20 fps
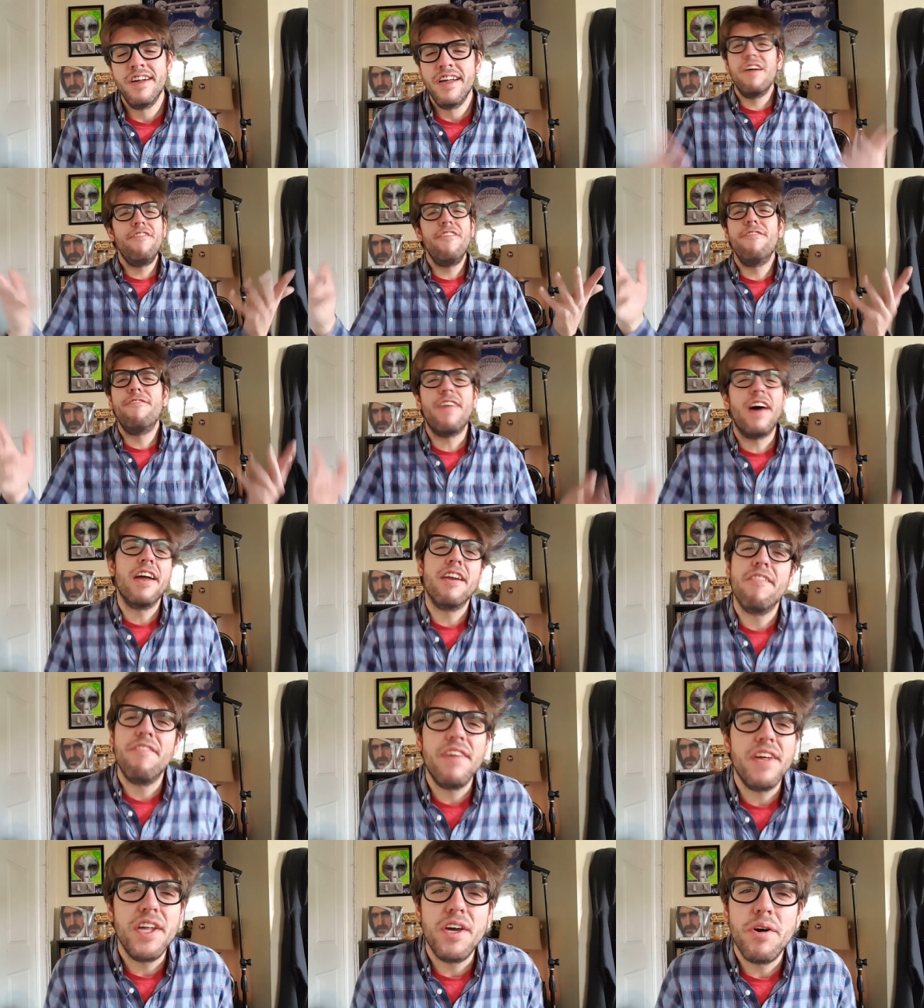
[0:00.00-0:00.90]
If you
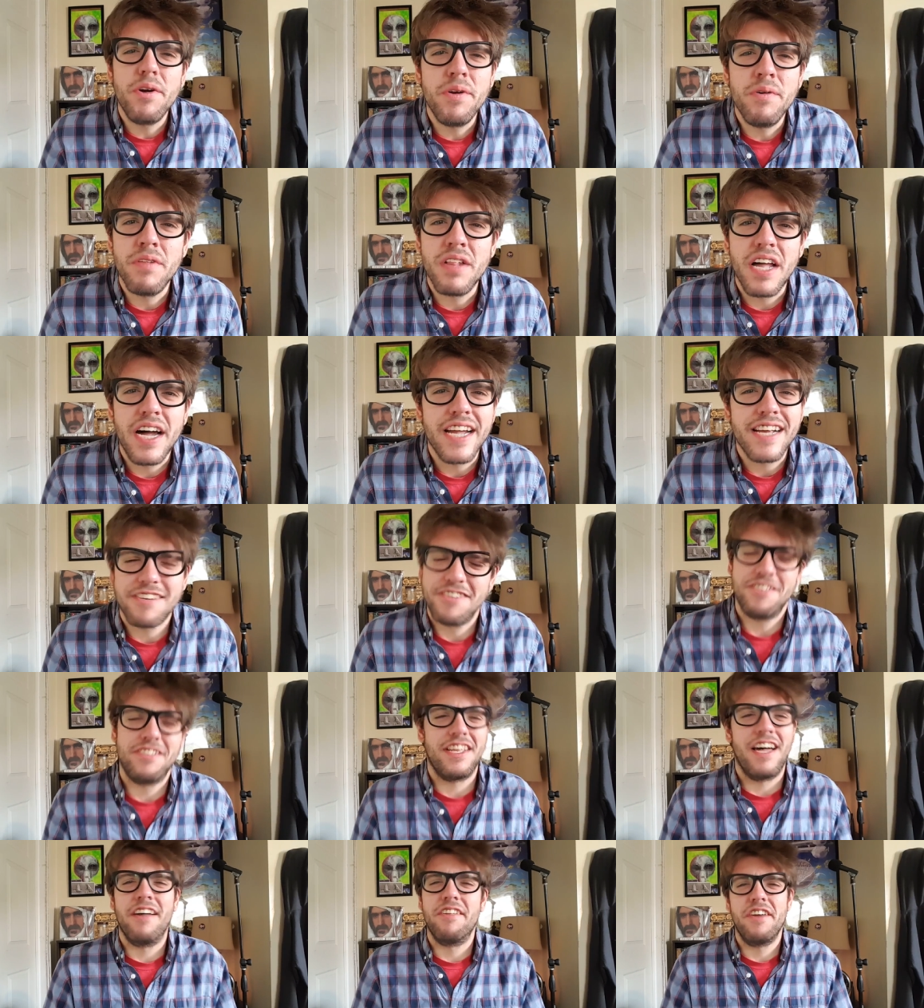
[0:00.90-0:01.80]
find a video you like
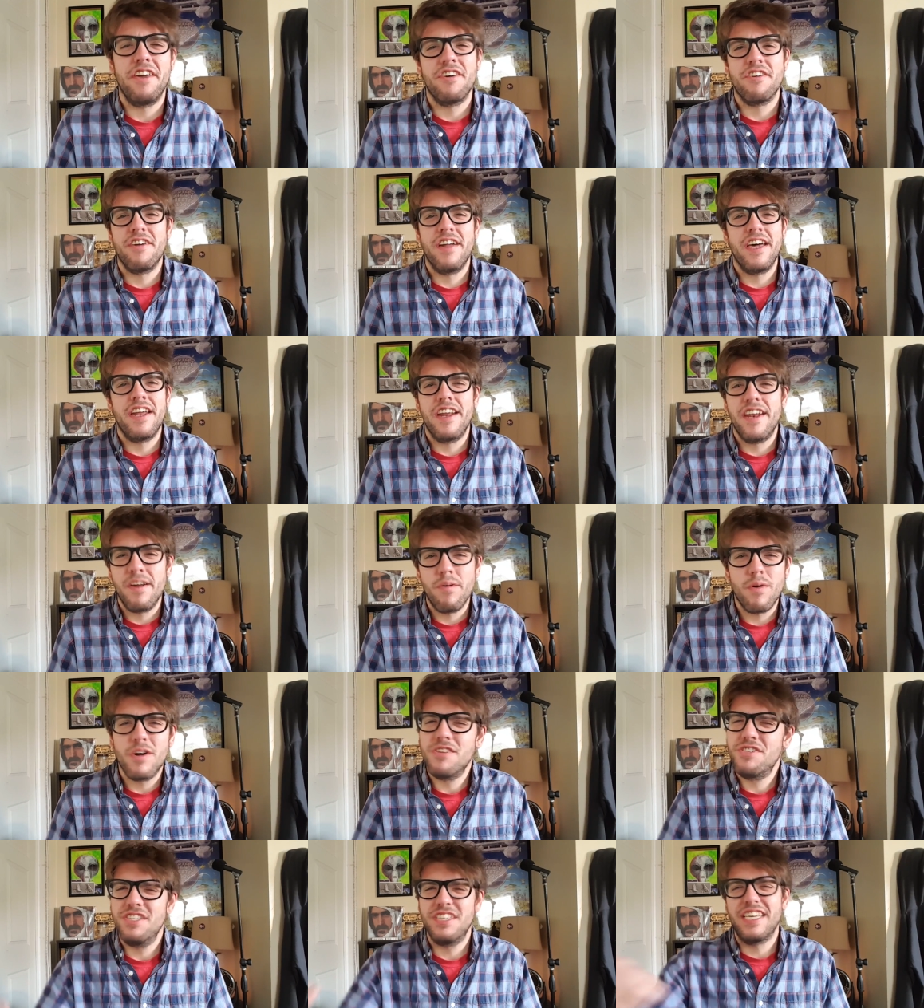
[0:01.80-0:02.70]
just on the internet
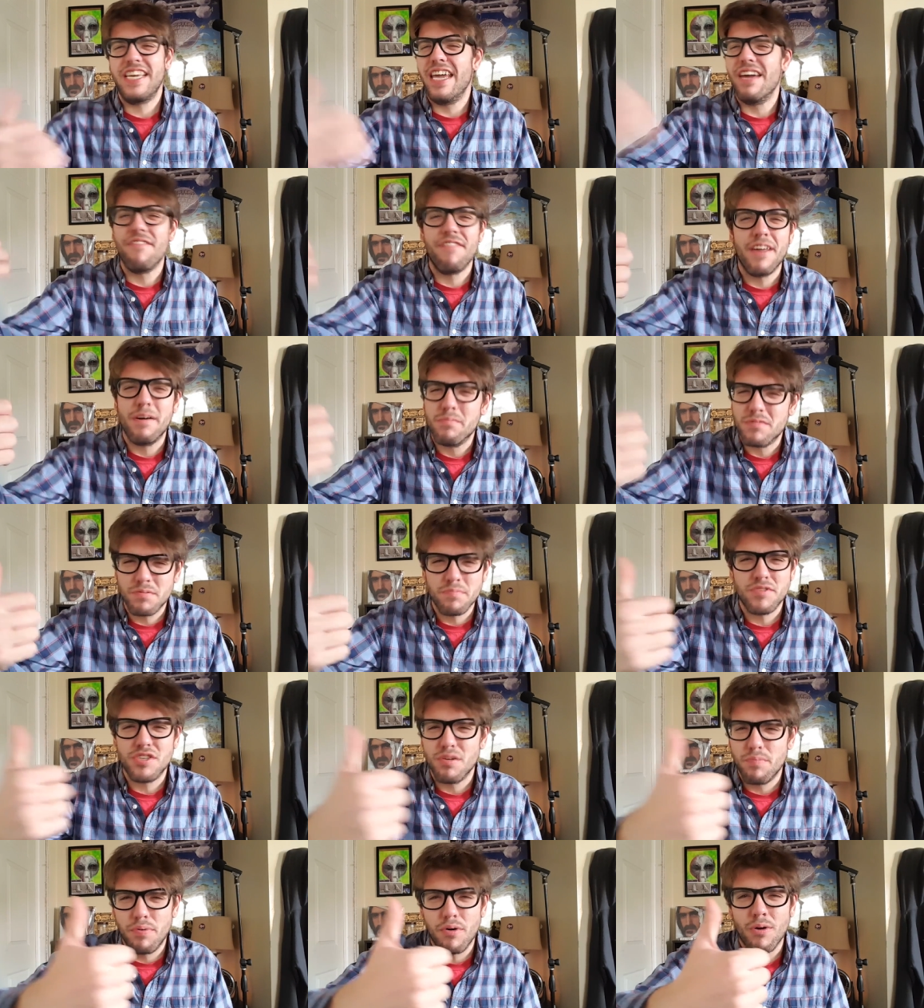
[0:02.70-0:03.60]
anywhere, just give them
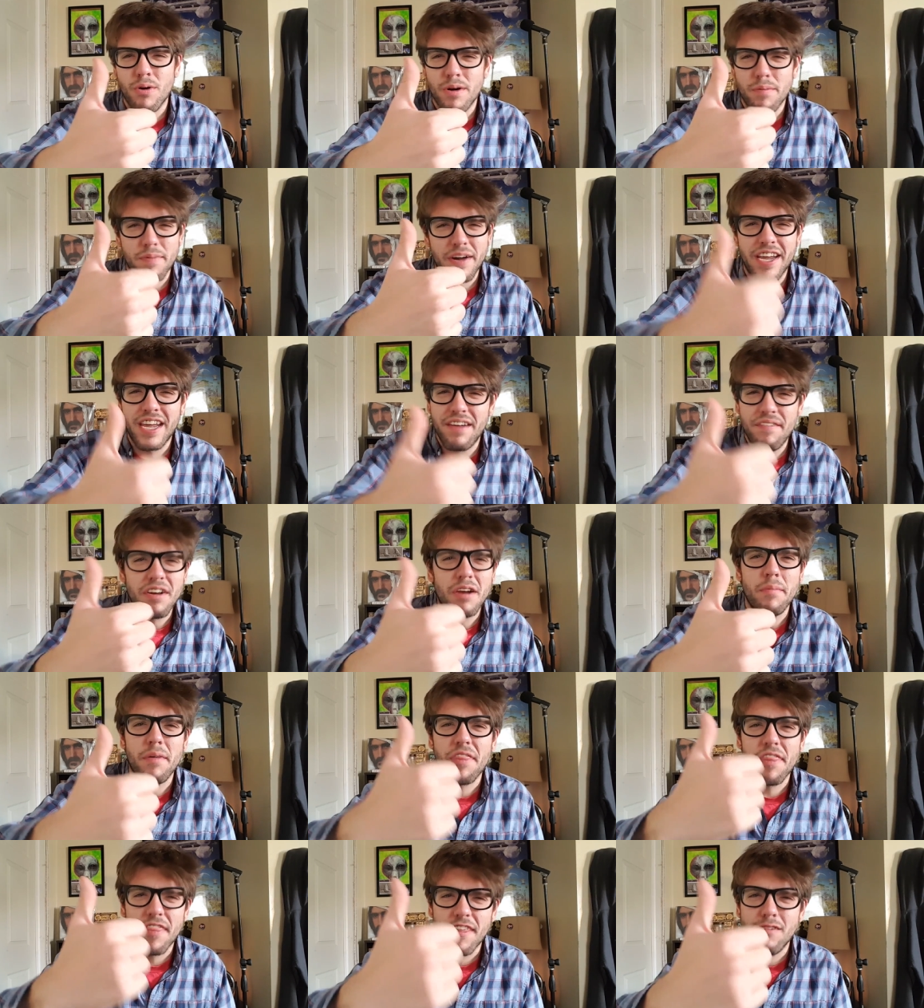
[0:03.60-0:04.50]
some support by giving
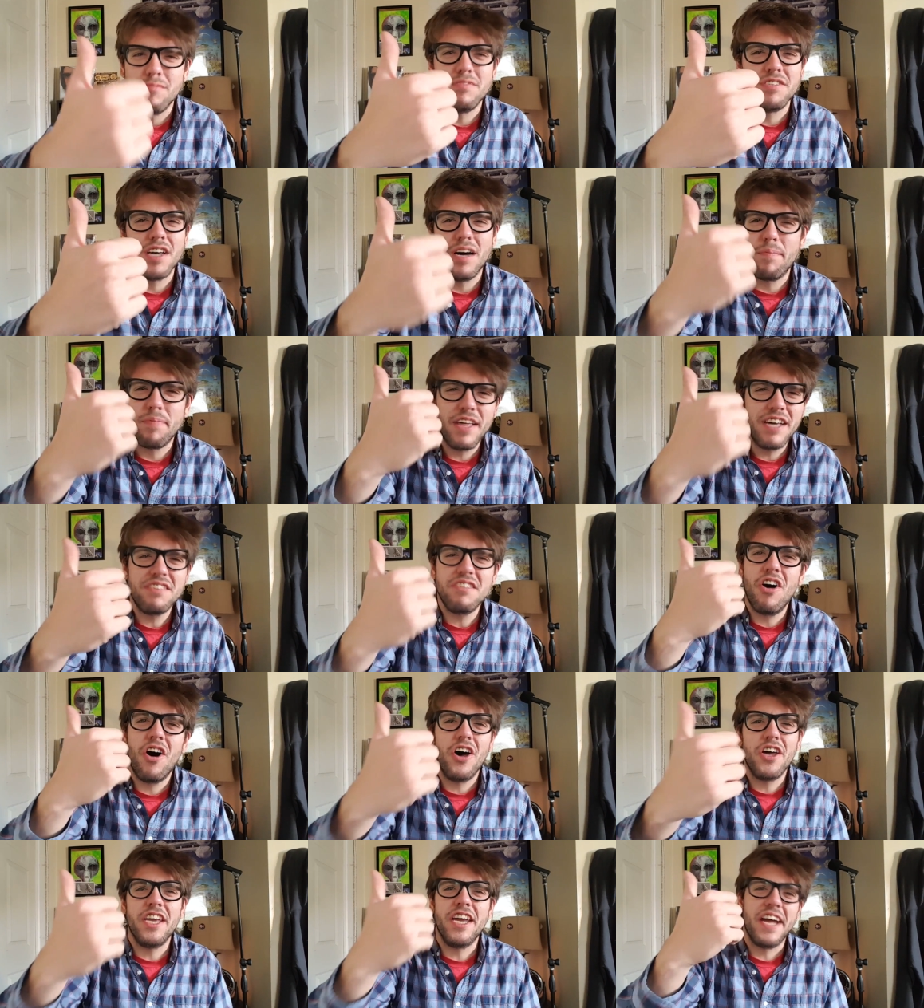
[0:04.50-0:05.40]
them a thumbs up.
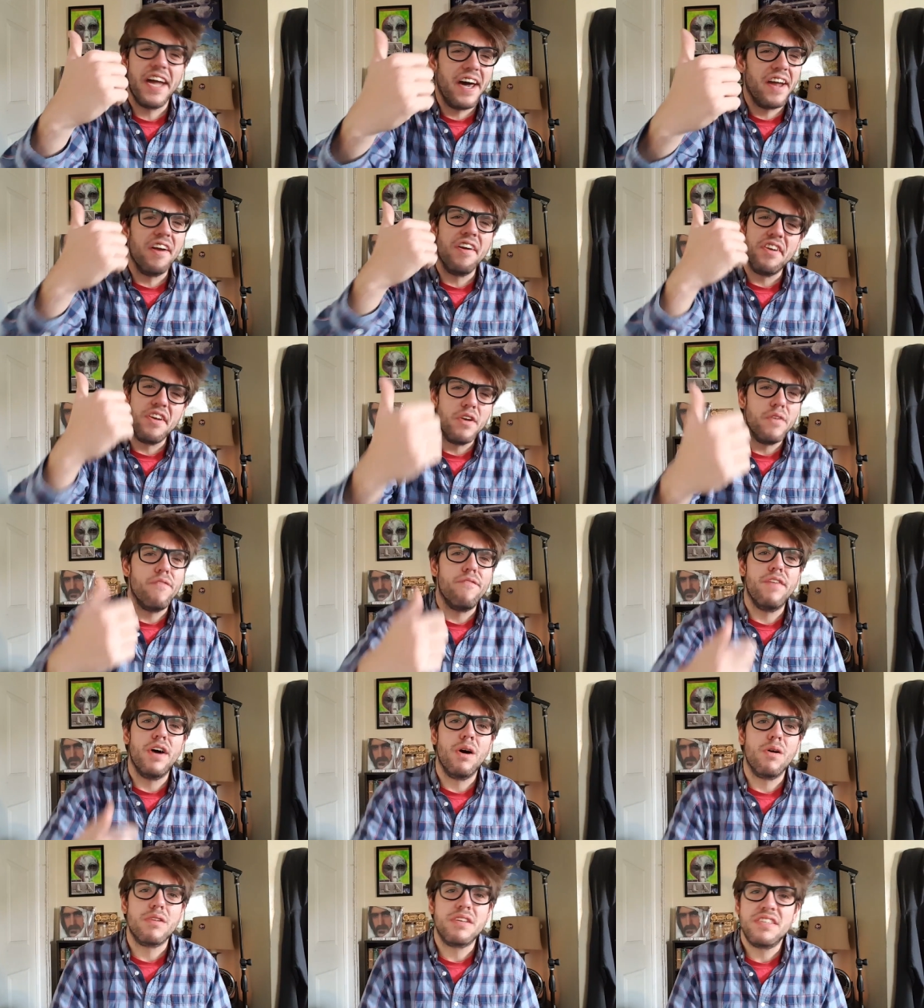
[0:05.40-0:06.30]
That's all you gotta do,
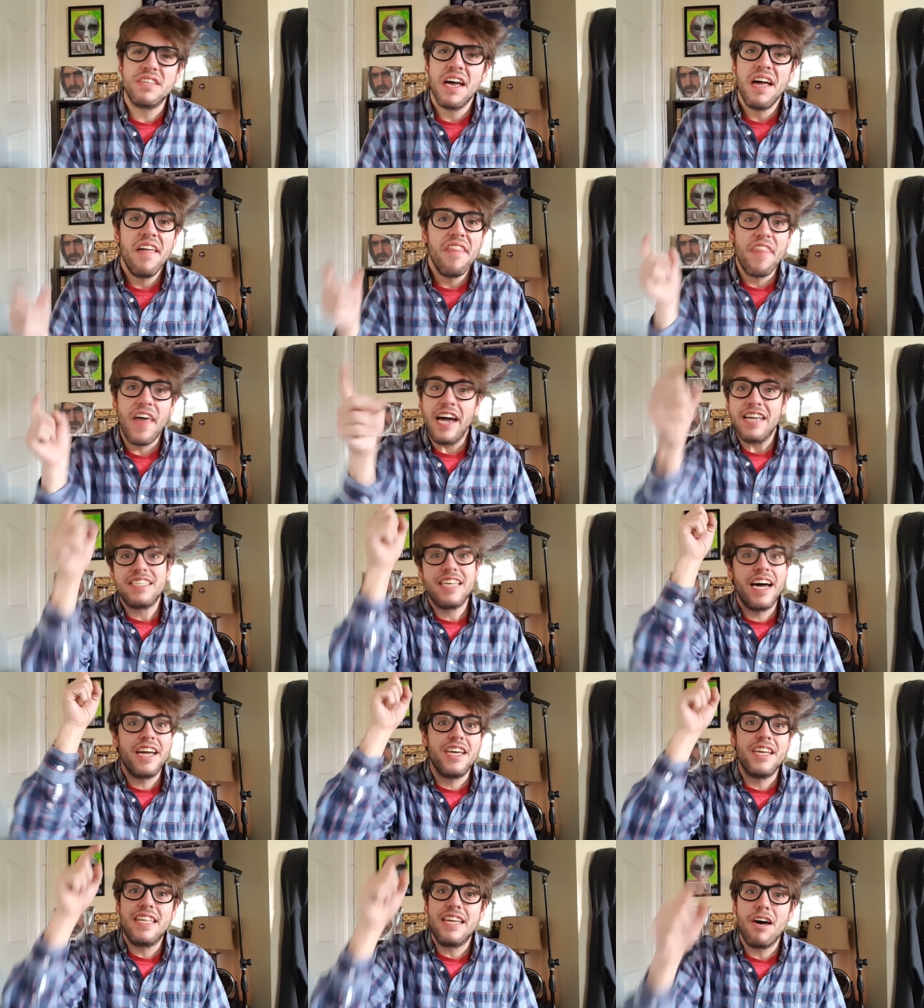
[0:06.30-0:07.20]
folks. That's
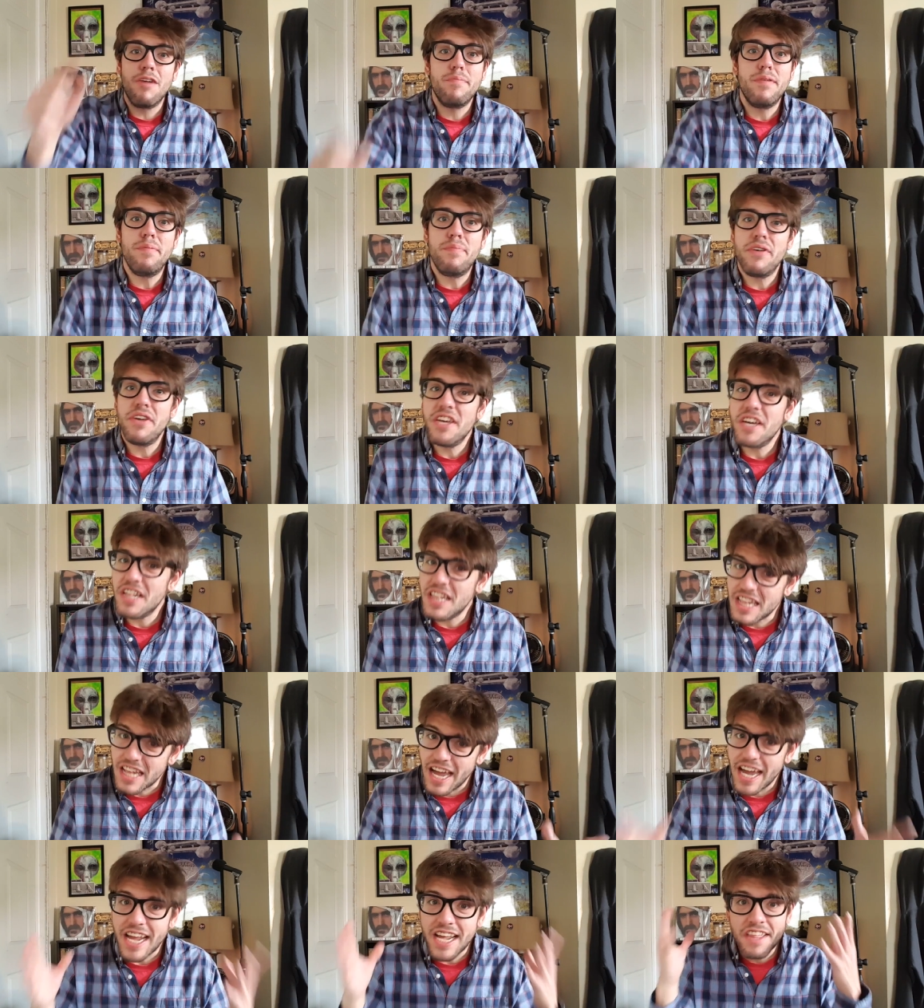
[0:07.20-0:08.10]
how you tell people you
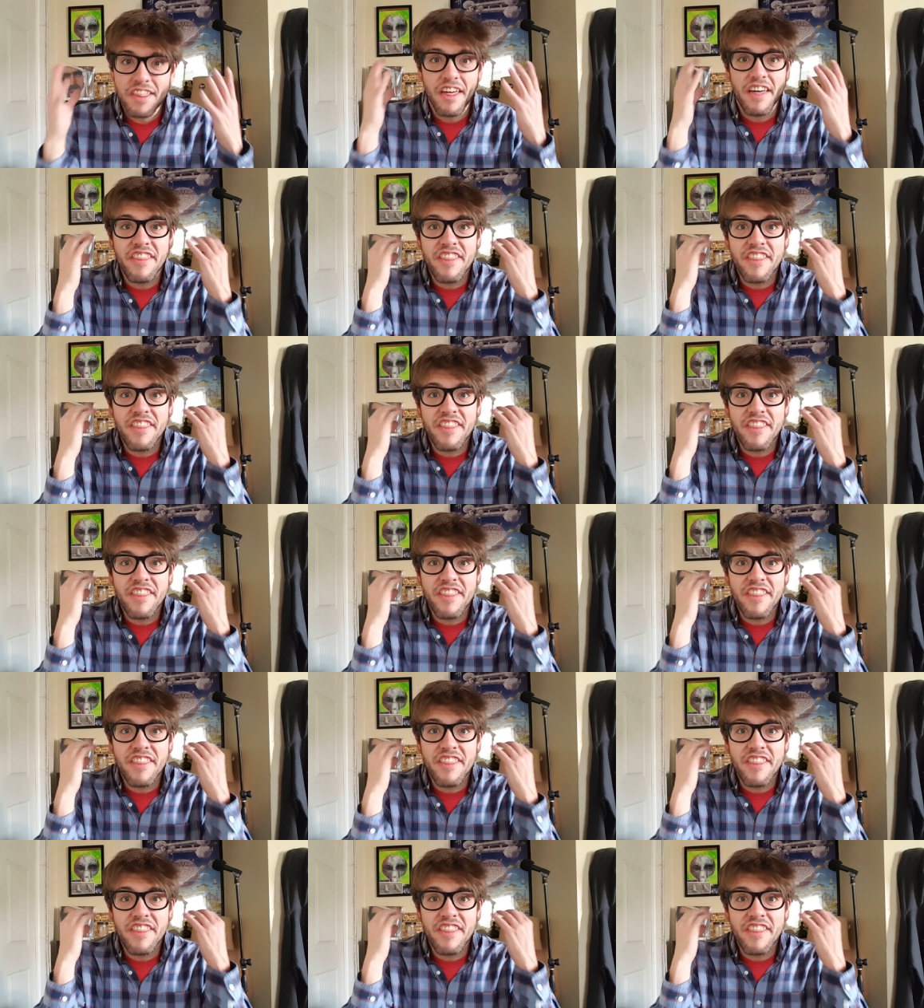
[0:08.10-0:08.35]
like